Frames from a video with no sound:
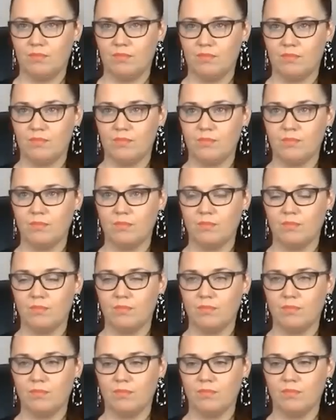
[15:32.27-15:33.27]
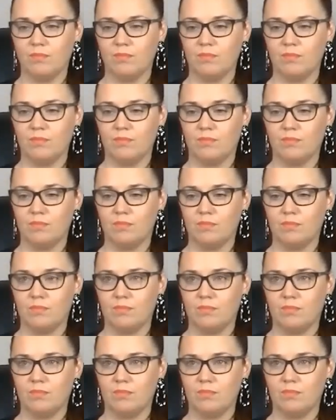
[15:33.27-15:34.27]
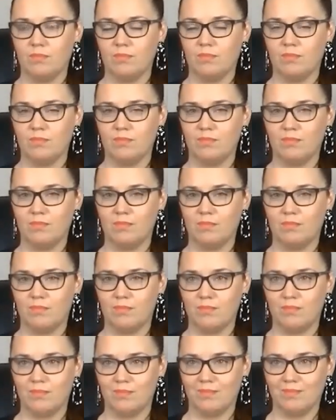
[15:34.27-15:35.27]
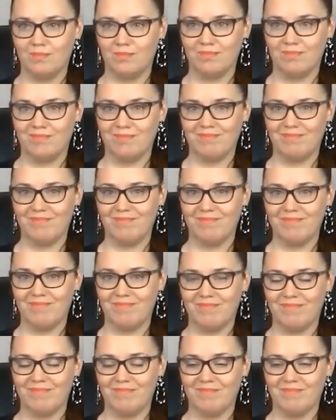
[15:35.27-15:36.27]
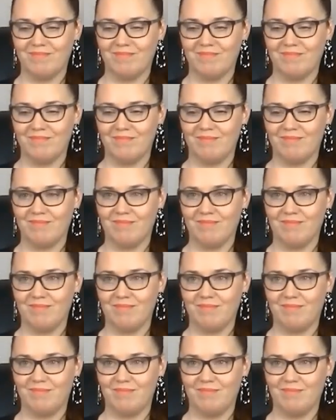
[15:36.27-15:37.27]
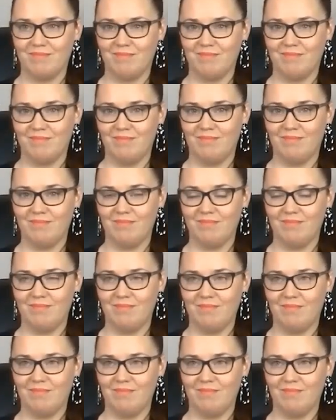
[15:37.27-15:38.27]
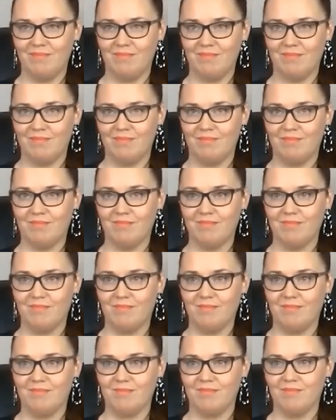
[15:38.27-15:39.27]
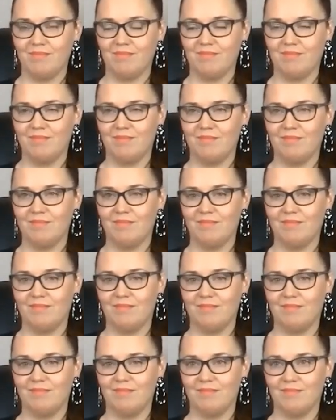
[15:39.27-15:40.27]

The person shown says nothing.